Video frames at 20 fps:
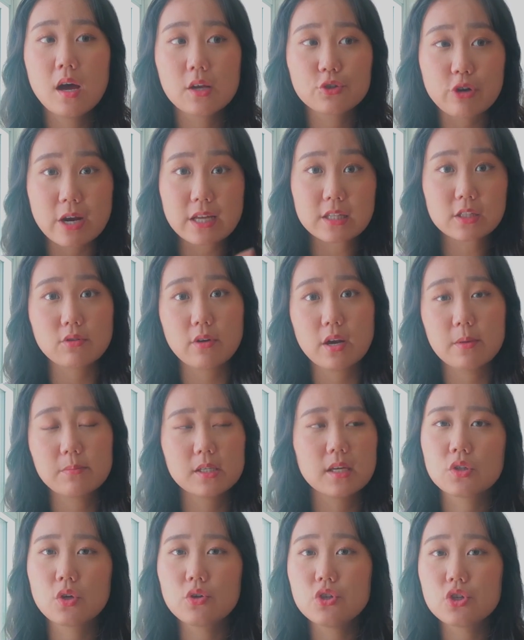
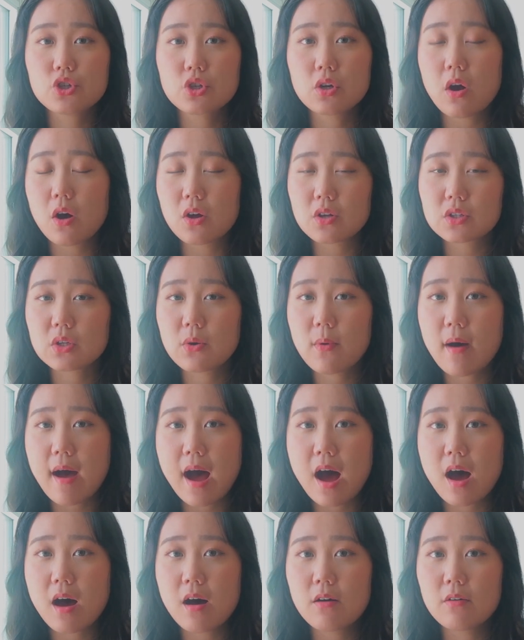transcript. So you should also
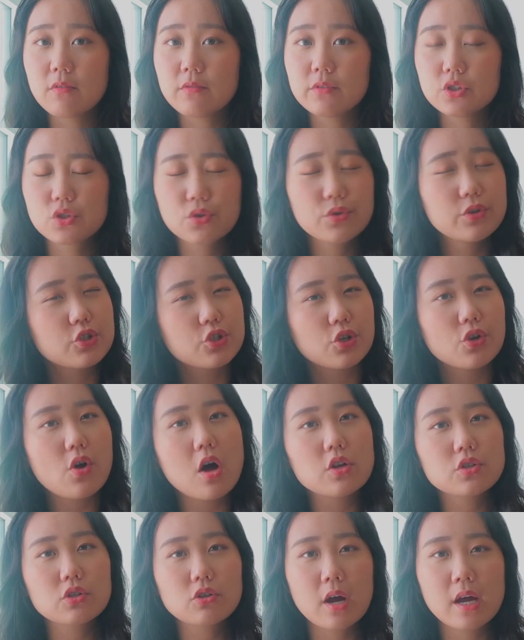
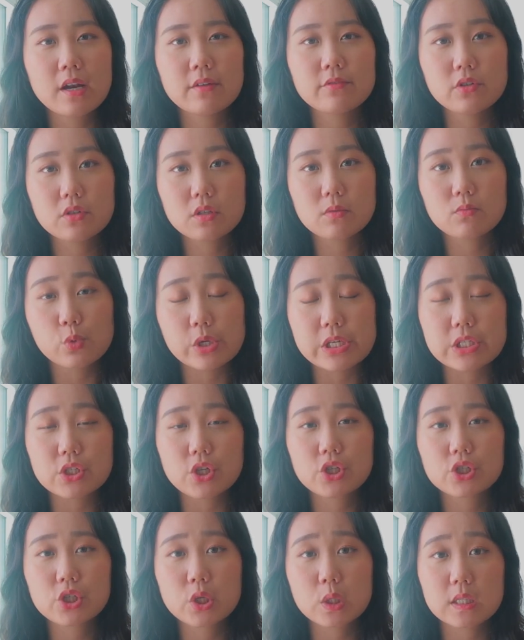kind of do some
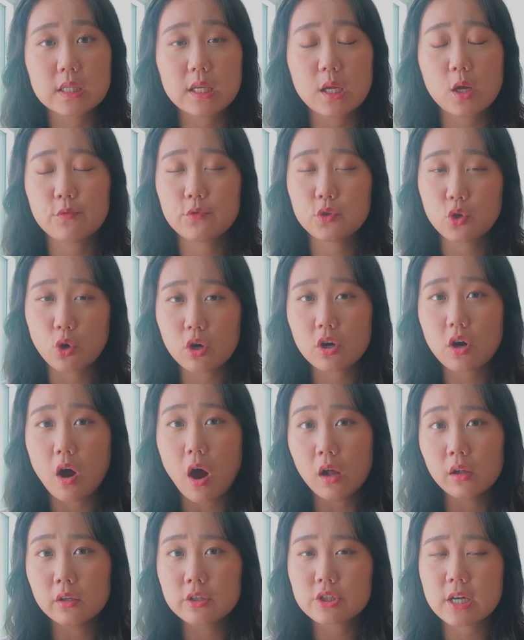research to see if your
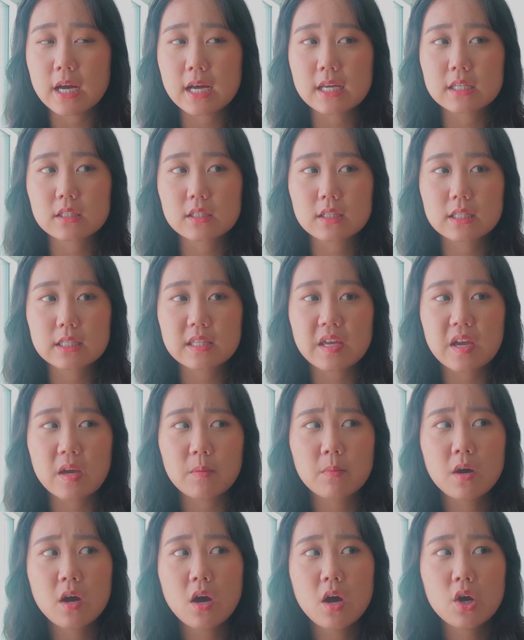college has the
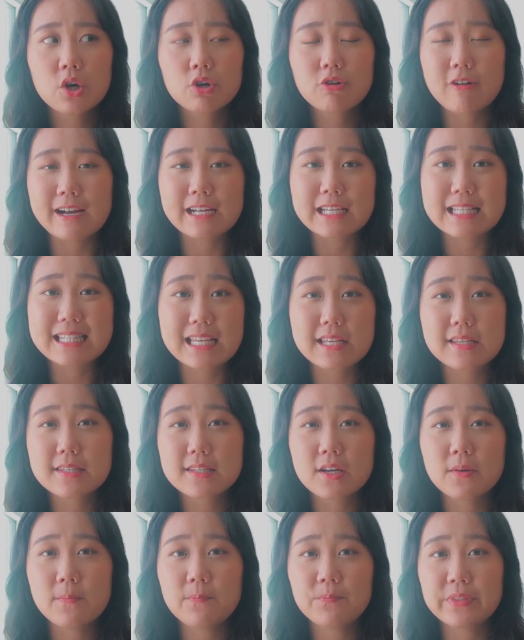same credit
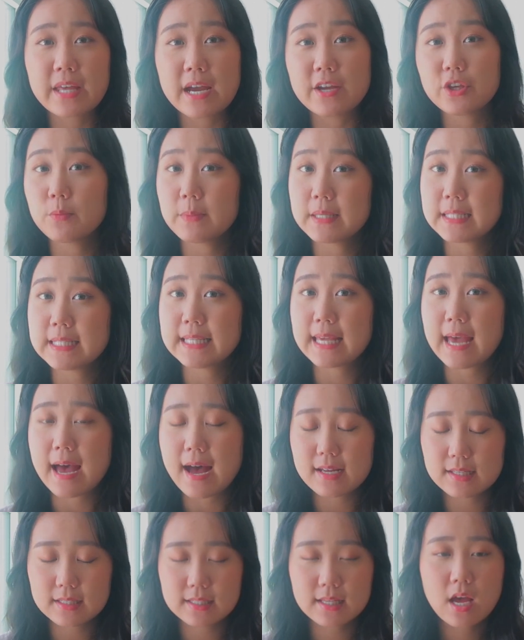system that UBC
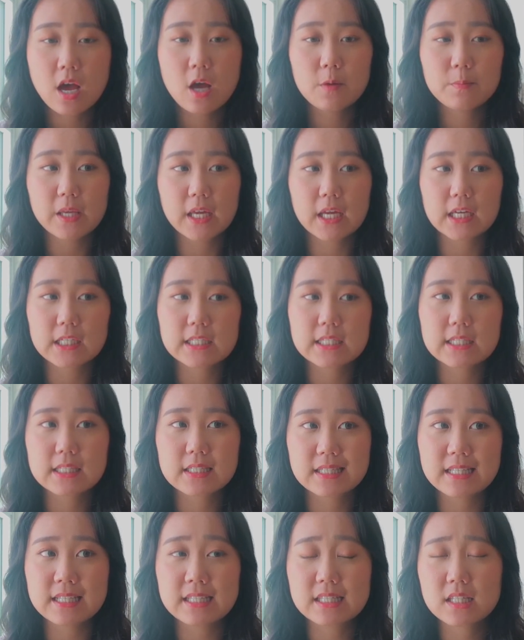has, because
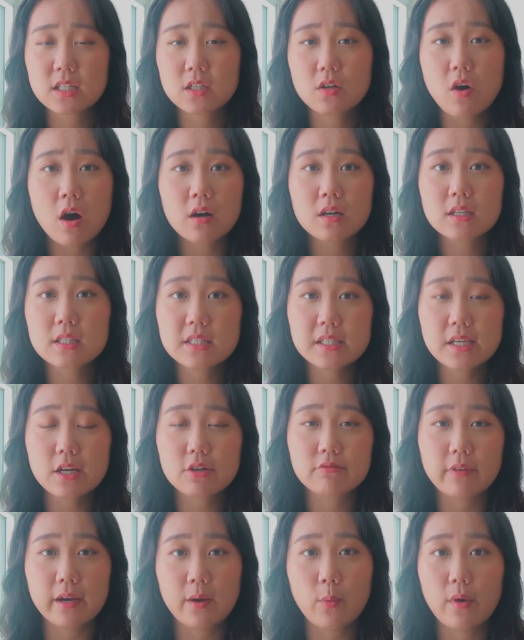it's honestly
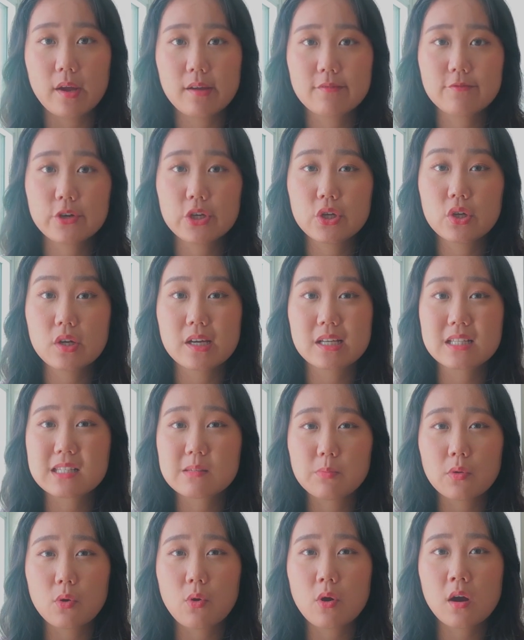a great way for you to
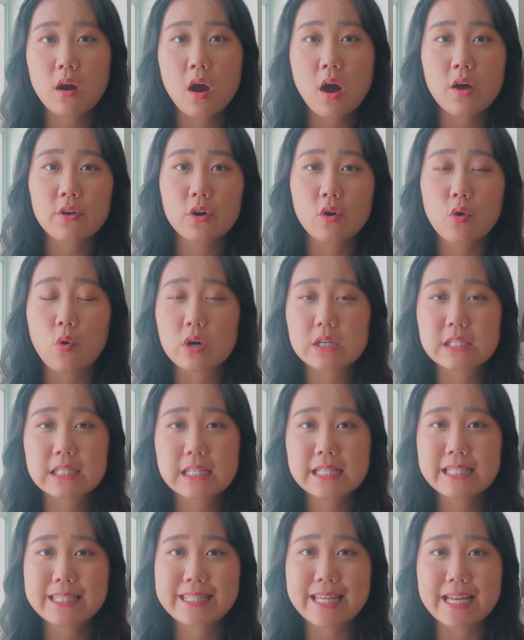explore other
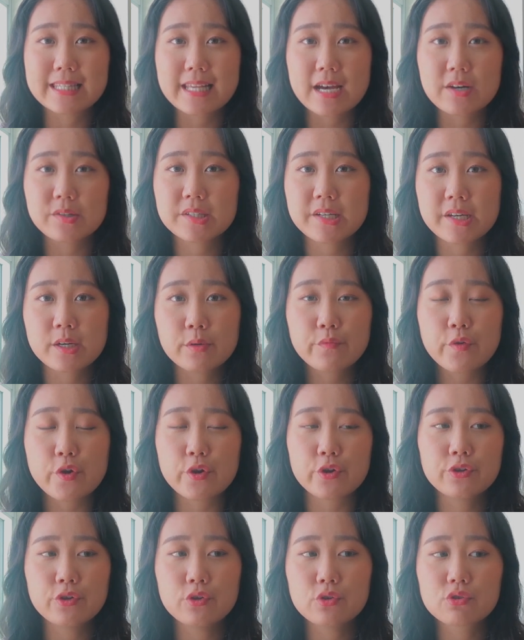courses that's outside of your
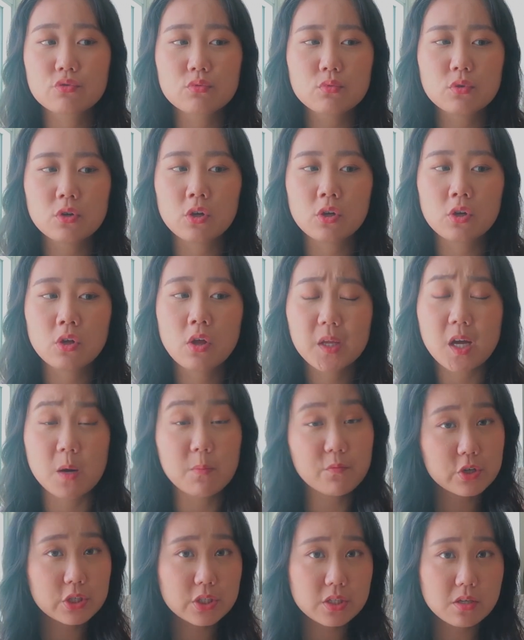usual
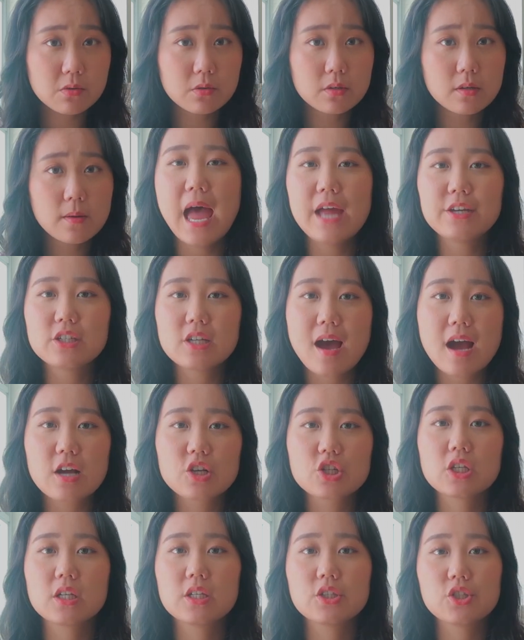comfort zone and to
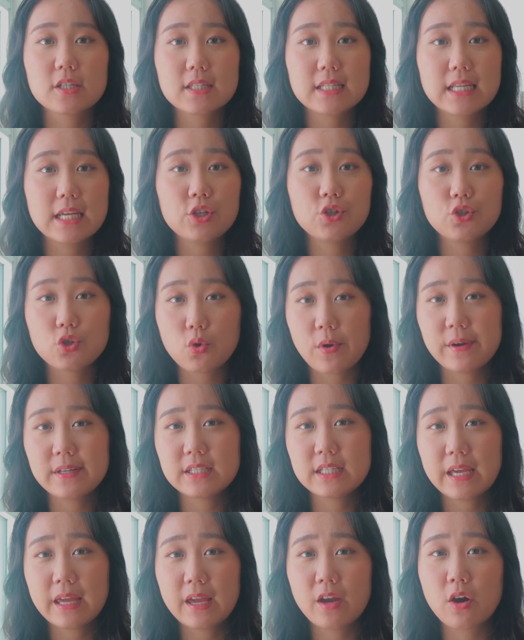actually just enjoy
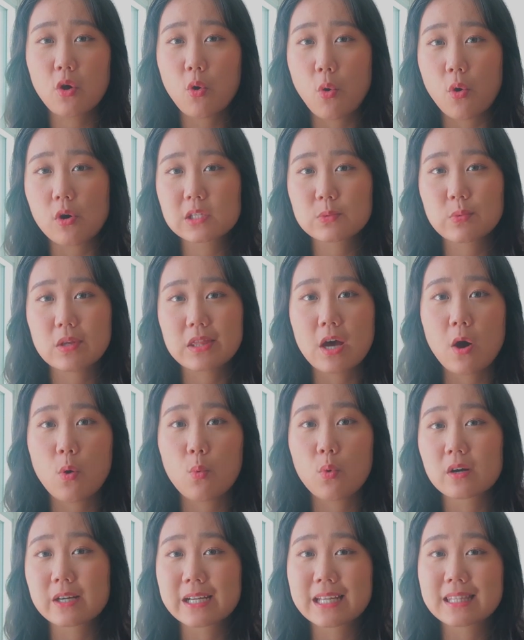taking a course without
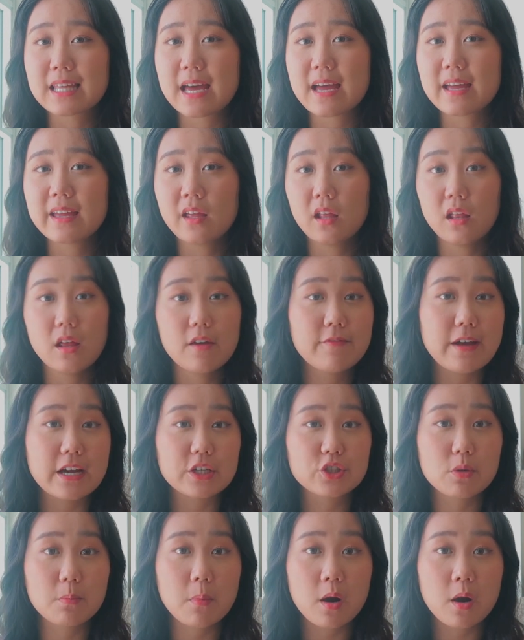worrying that it'll affect your